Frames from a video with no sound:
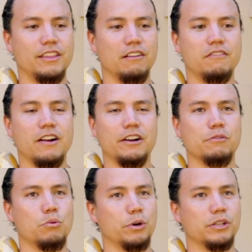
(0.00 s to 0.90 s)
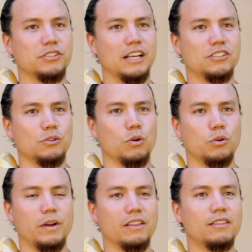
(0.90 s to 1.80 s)
They're very rewarding snakes to
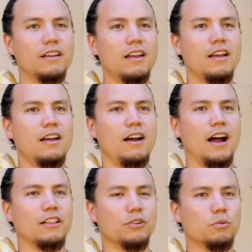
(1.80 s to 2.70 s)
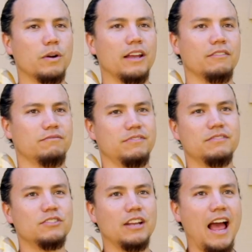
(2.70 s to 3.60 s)
work with. I learned what I
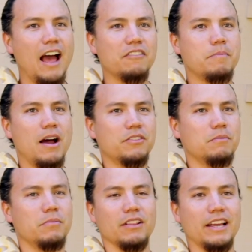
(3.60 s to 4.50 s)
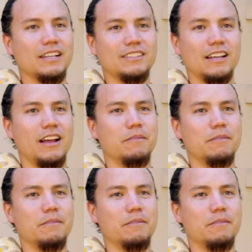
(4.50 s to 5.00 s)
have about them, but like I said,